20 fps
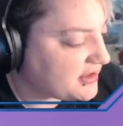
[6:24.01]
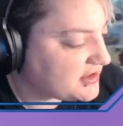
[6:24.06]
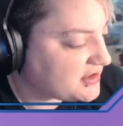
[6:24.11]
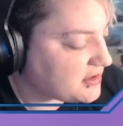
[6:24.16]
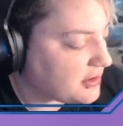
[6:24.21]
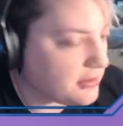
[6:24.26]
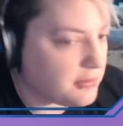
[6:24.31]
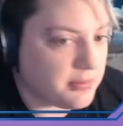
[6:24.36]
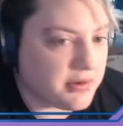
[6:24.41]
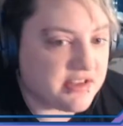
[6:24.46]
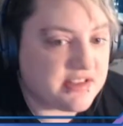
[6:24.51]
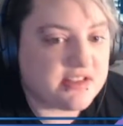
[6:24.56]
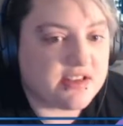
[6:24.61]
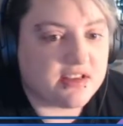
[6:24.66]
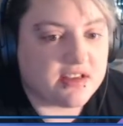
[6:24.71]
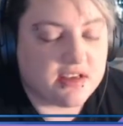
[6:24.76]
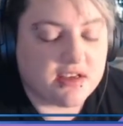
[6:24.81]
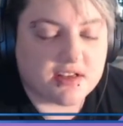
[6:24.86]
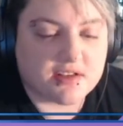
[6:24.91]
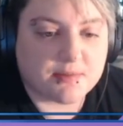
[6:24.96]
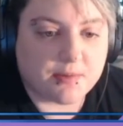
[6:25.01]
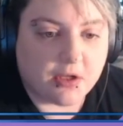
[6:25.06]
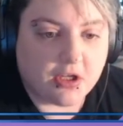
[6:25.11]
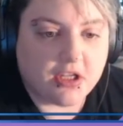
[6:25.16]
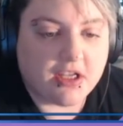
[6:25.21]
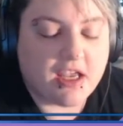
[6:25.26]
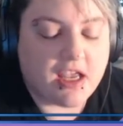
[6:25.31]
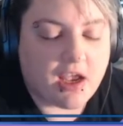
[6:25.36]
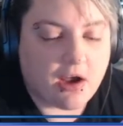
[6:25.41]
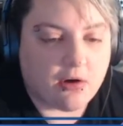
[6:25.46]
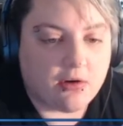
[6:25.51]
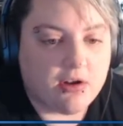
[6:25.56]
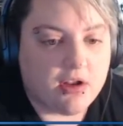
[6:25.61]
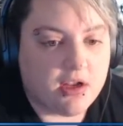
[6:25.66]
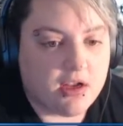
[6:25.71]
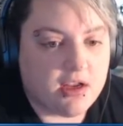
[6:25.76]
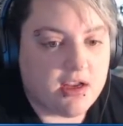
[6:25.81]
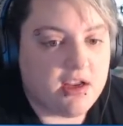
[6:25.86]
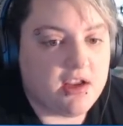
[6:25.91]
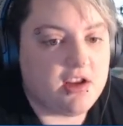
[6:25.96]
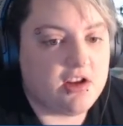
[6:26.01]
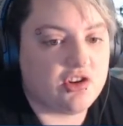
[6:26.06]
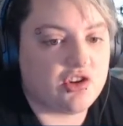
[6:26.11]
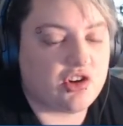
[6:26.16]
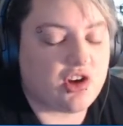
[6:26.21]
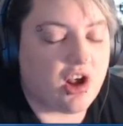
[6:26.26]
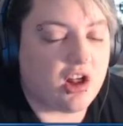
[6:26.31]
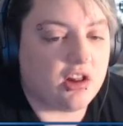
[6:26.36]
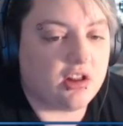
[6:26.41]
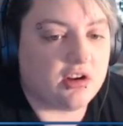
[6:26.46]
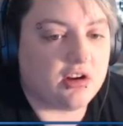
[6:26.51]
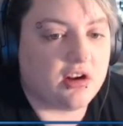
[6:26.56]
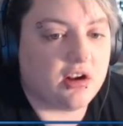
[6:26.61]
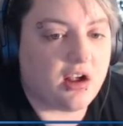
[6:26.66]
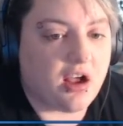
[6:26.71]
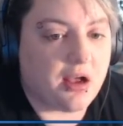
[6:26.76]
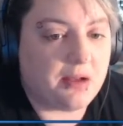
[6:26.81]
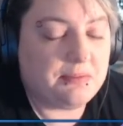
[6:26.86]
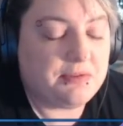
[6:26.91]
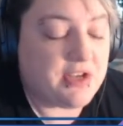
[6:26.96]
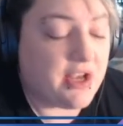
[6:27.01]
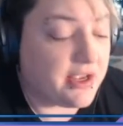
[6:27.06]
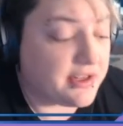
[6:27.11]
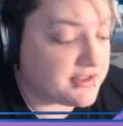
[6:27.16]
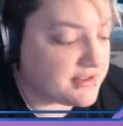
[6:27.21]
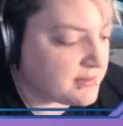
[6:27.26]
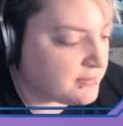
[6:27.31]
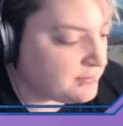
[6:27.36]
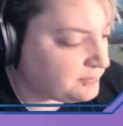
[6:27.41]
So basically it's pulling out each color object.